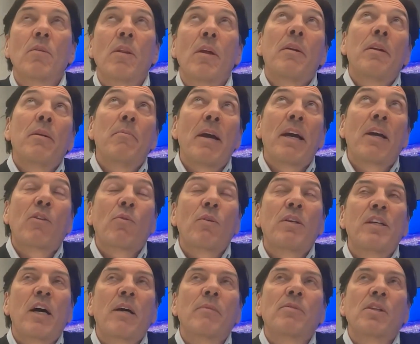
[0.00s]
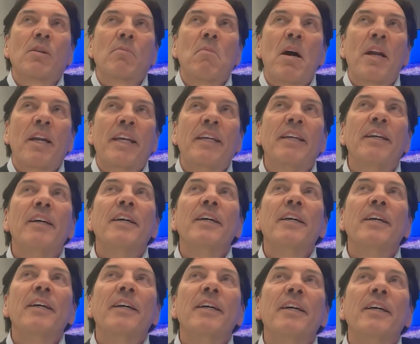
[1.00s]
did make 3 times their money.
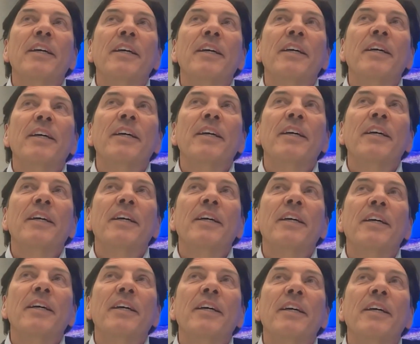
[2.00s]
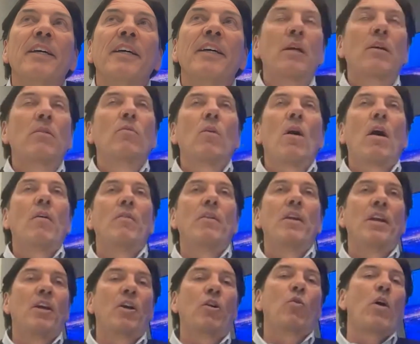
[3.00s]
Yeah. And we had like an
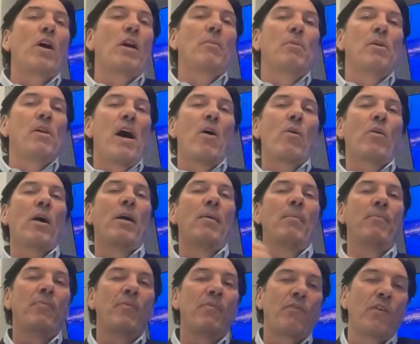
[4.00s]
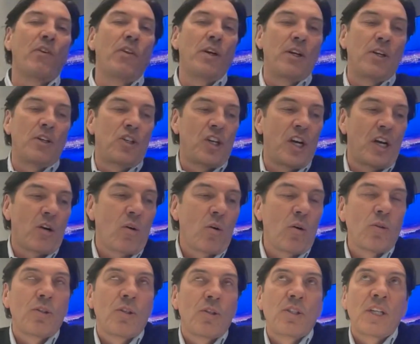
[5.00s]
incredible outcome for the
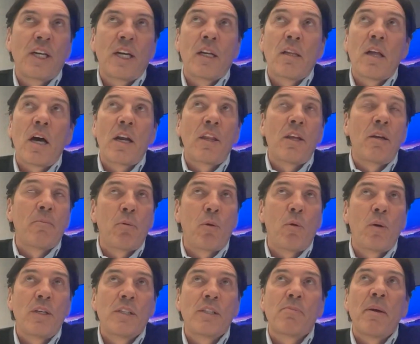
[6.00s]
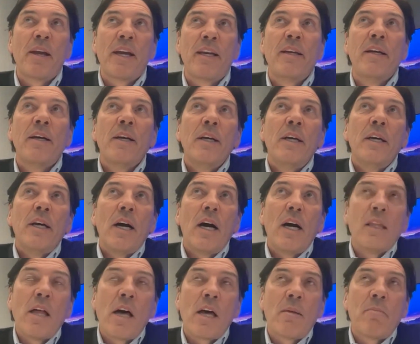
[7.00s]
shareholders, and a lot of the employees made
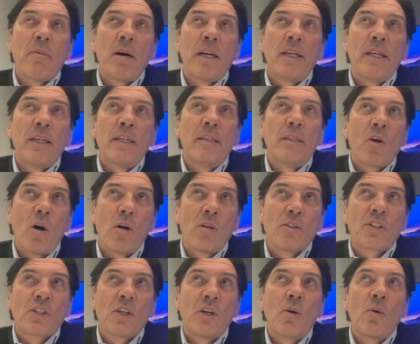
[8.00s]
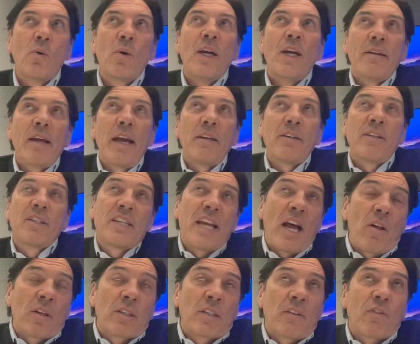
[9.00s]
a lot of money also. And
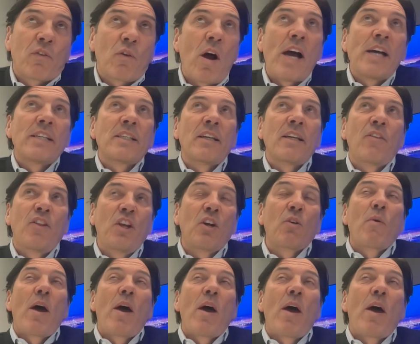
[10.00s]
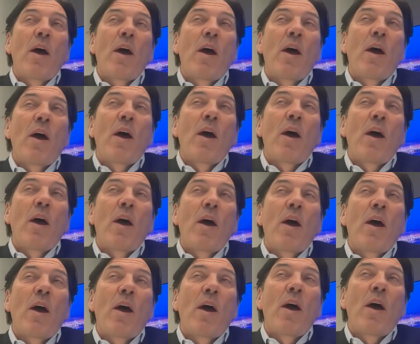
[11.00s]
selling to Verizon, theoretically, that merger
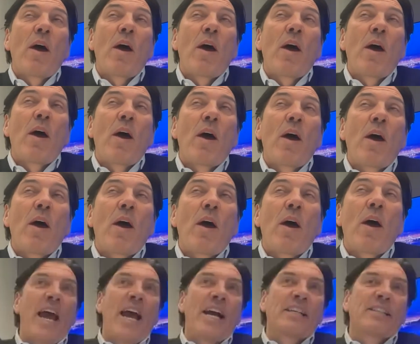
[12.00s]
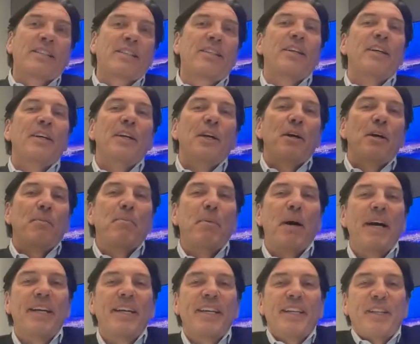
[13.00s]
should have like 10x'd,
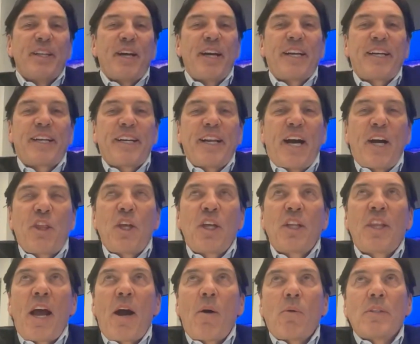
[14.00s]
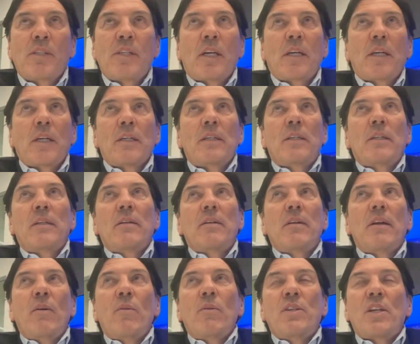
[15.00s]
but like I think that was it
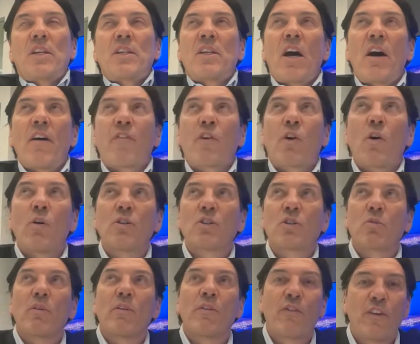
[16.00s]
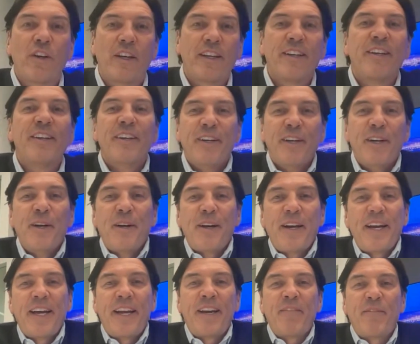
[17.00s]
was a tough cultural fit,
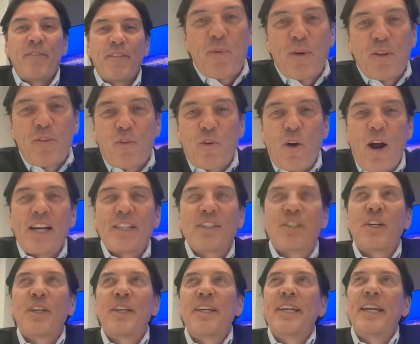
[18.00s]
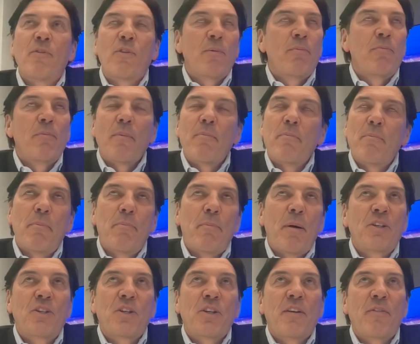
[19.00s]
and with Verizon for a
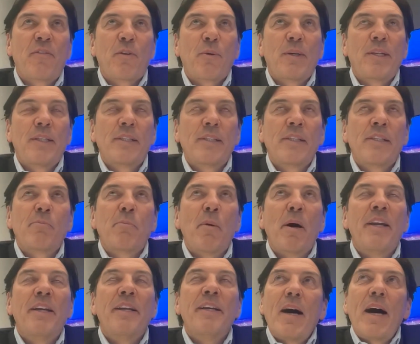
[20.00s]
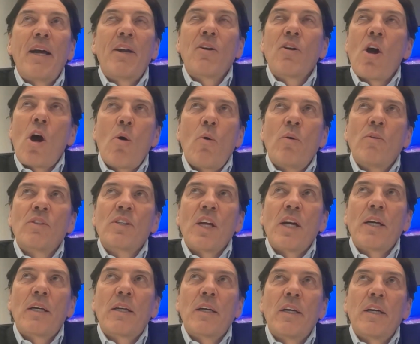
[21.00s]
bunch of different reasons. But I don't know, it was
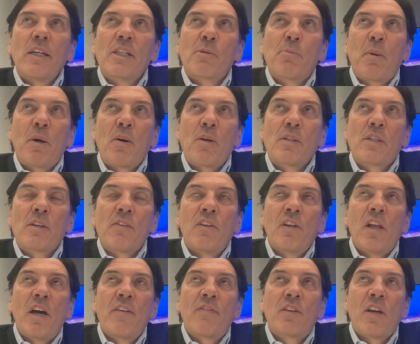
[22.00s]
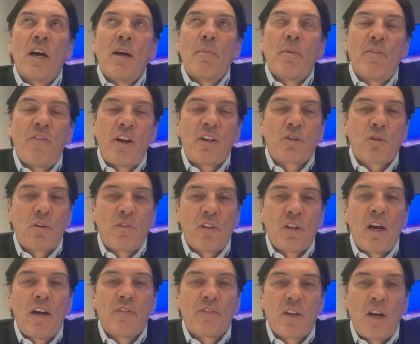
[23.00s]
like an experience of a lifetime, adventure of a
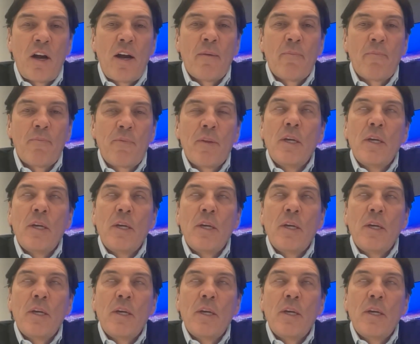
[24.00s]
lifetime.